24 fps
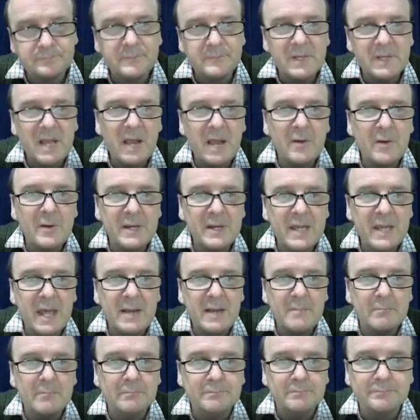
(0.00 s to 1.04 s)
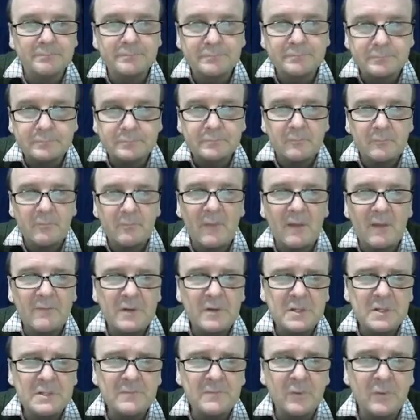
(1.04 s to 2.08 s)
Now again,
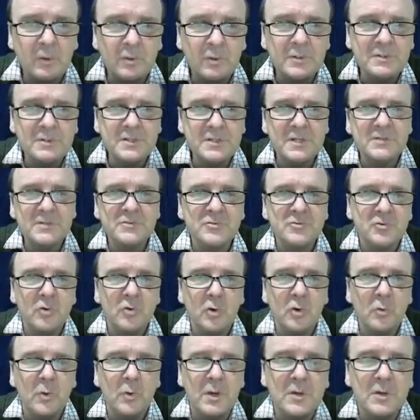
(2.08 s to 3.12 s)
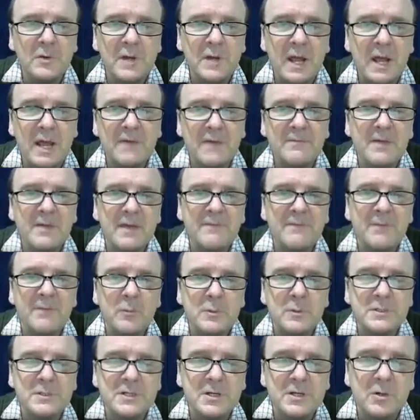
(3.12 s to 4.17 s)
first of all, just draw what you would have if it
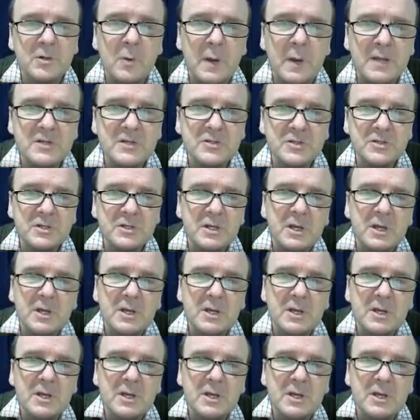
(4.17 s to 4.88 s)
was an equation.